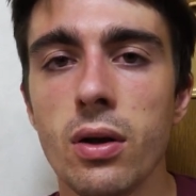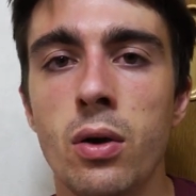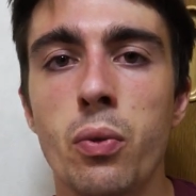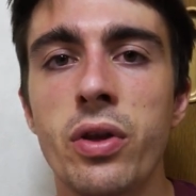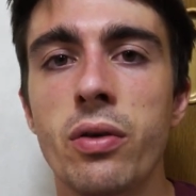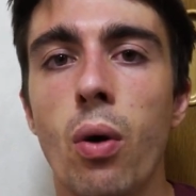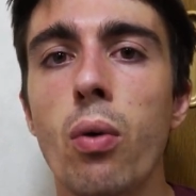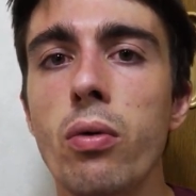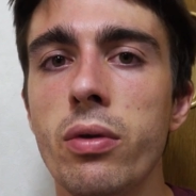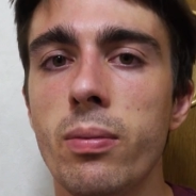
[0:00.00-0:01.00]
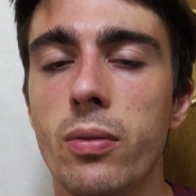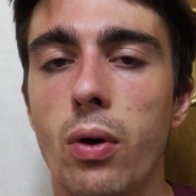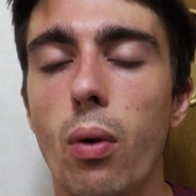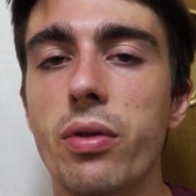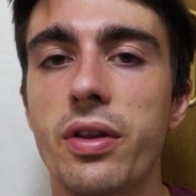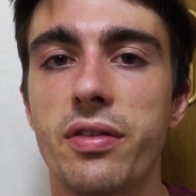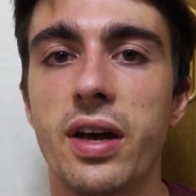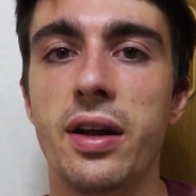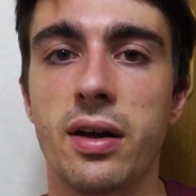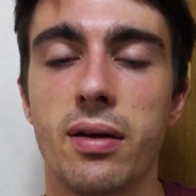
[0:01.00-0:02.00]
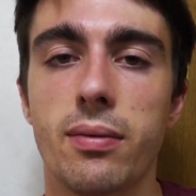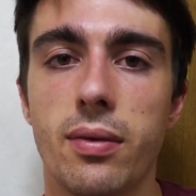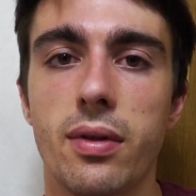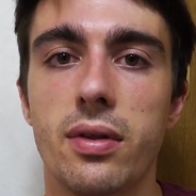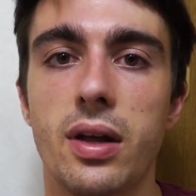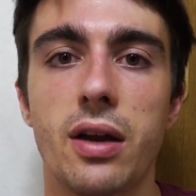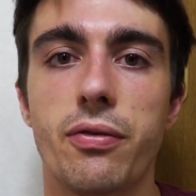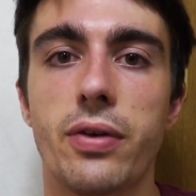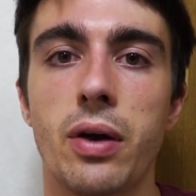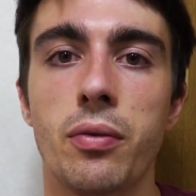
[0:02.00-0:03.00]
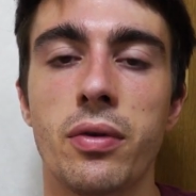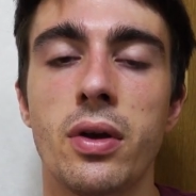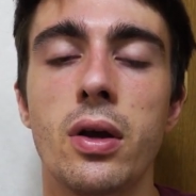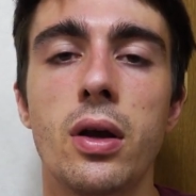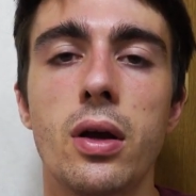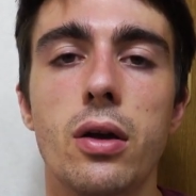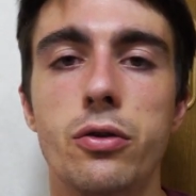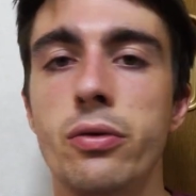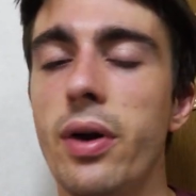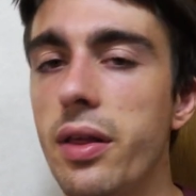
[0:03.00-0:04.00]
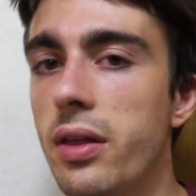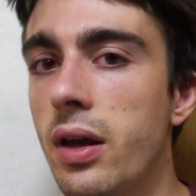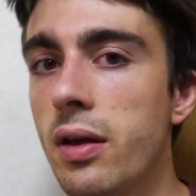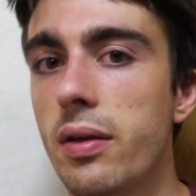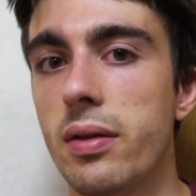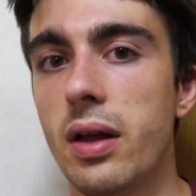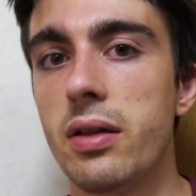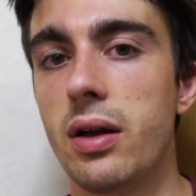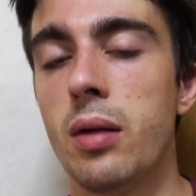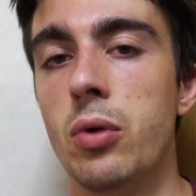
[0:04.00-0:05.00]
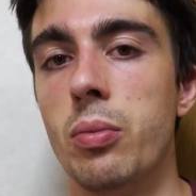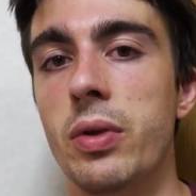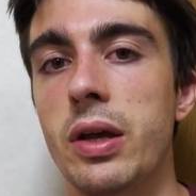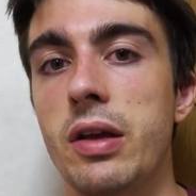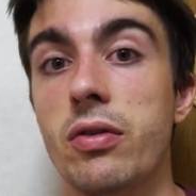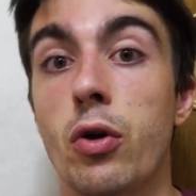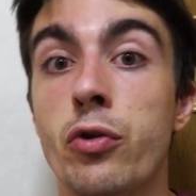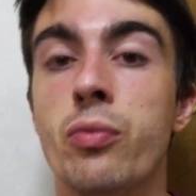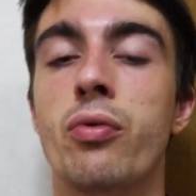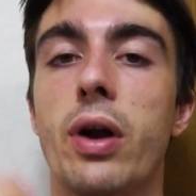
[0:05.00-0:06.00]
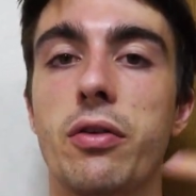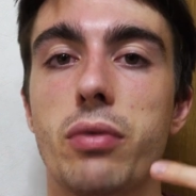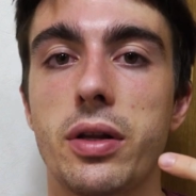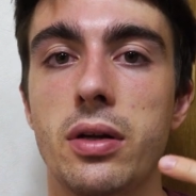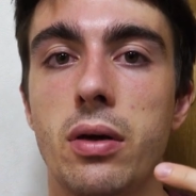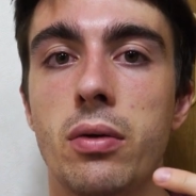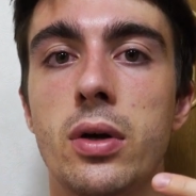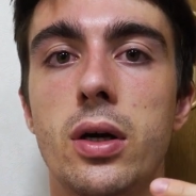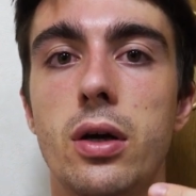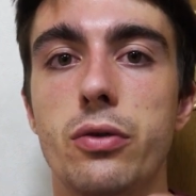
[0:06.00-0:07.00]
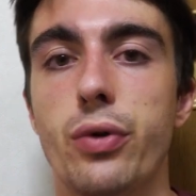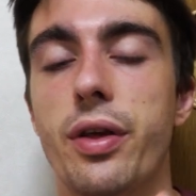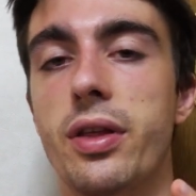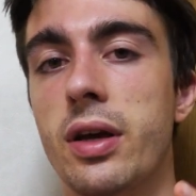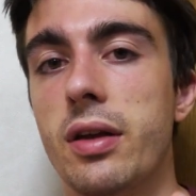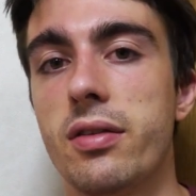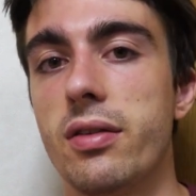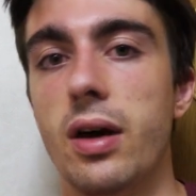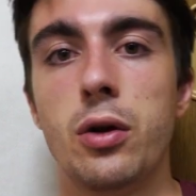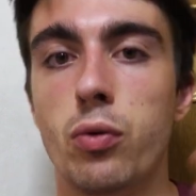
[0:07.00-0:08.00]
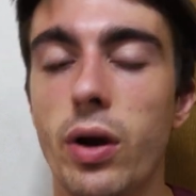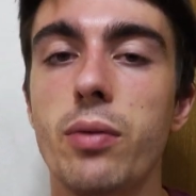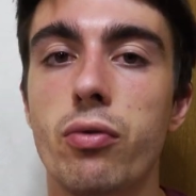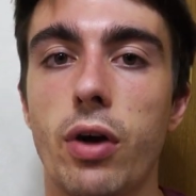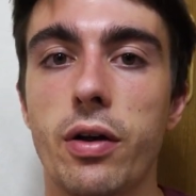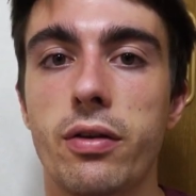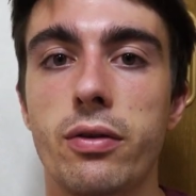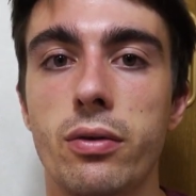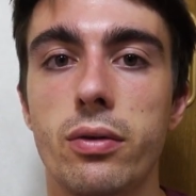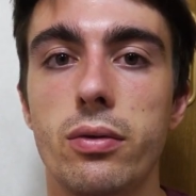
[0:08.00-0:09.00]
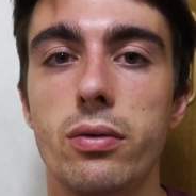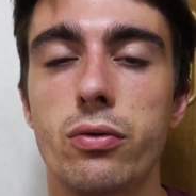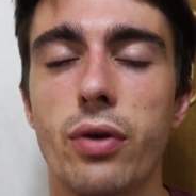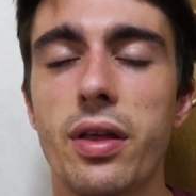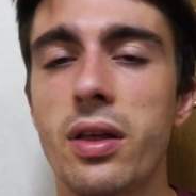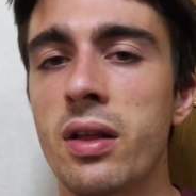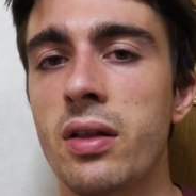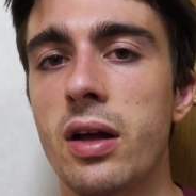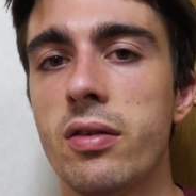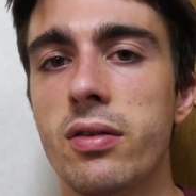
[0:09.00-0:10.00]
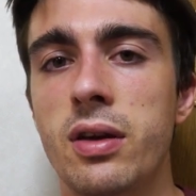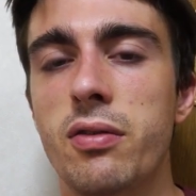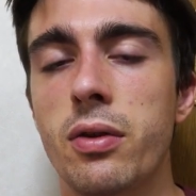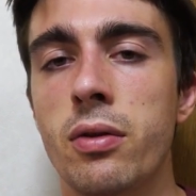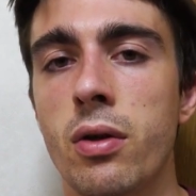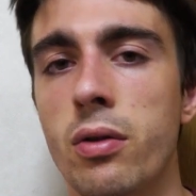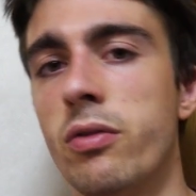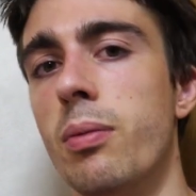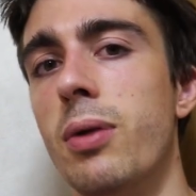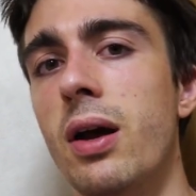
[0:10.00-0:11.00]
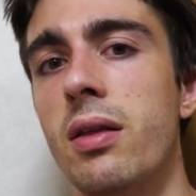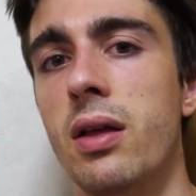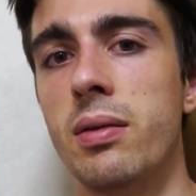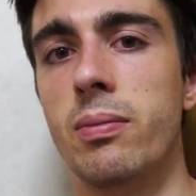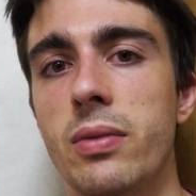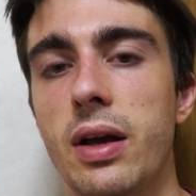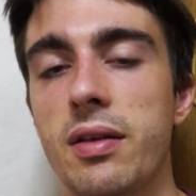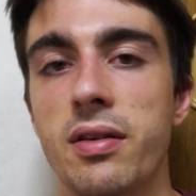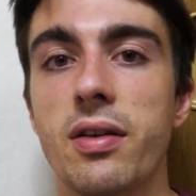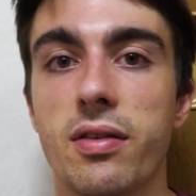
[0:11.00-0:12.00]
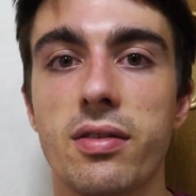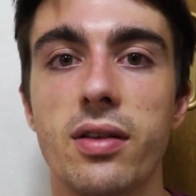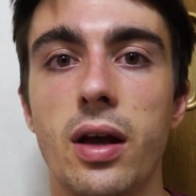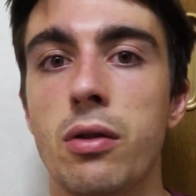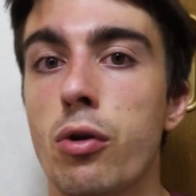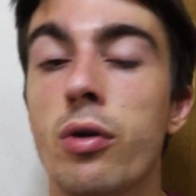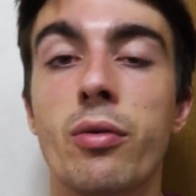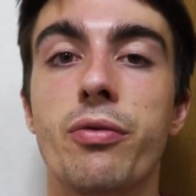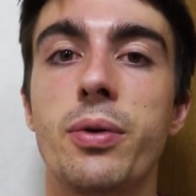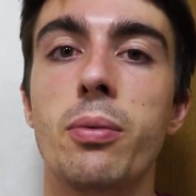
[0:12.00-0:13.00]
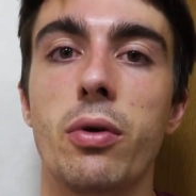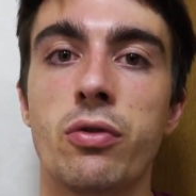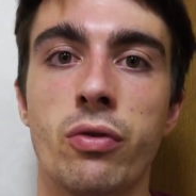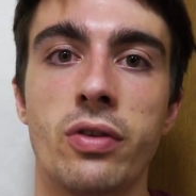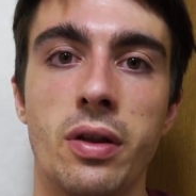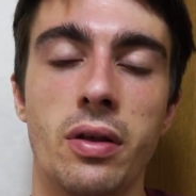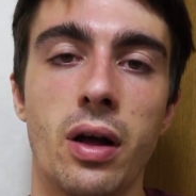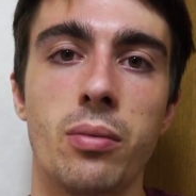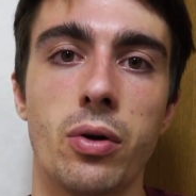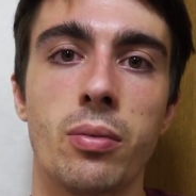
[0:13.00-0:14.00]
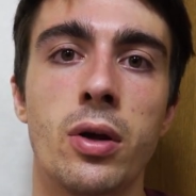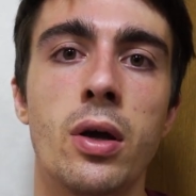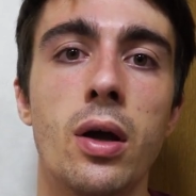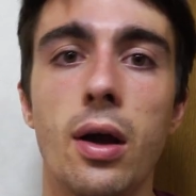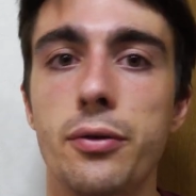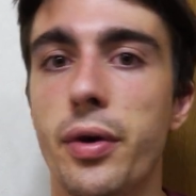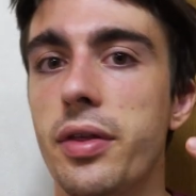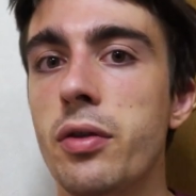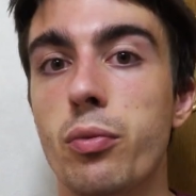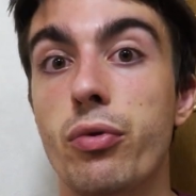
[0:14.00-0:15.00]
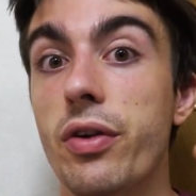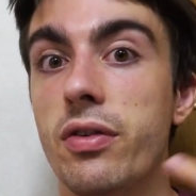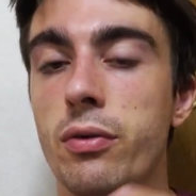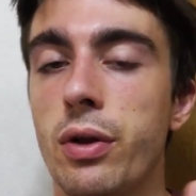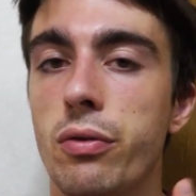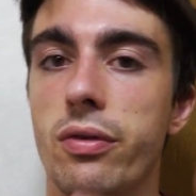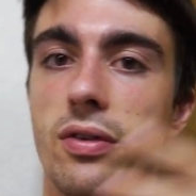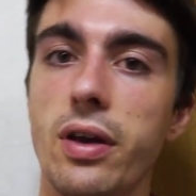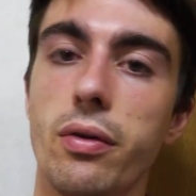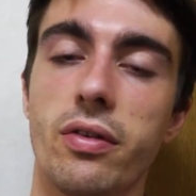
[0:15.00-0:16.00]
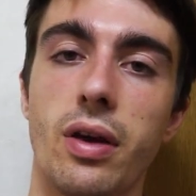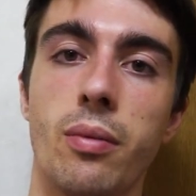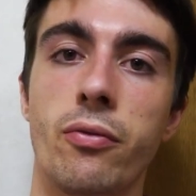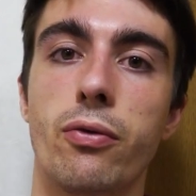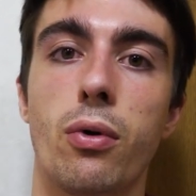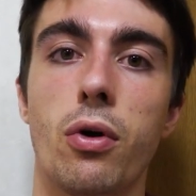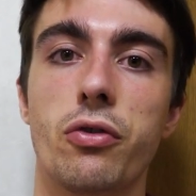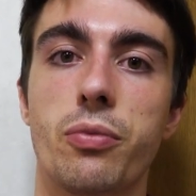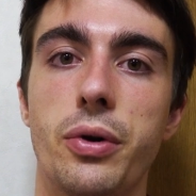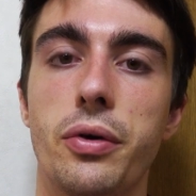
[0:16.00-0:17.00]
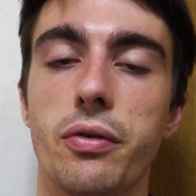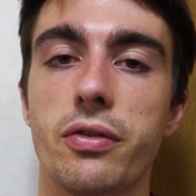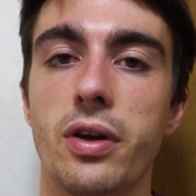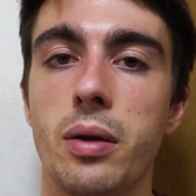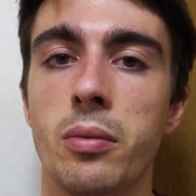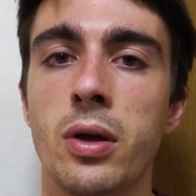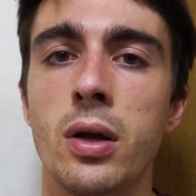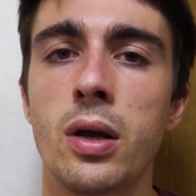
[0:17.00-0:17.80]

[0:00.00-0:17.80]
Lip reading: With all this data that I found, do I think that the album is underpriced right now? Do I think it's at the right price? Do I think that given the supply that exists and the number of people interested in the album, do I think the price is going to stay the same for a large period of time?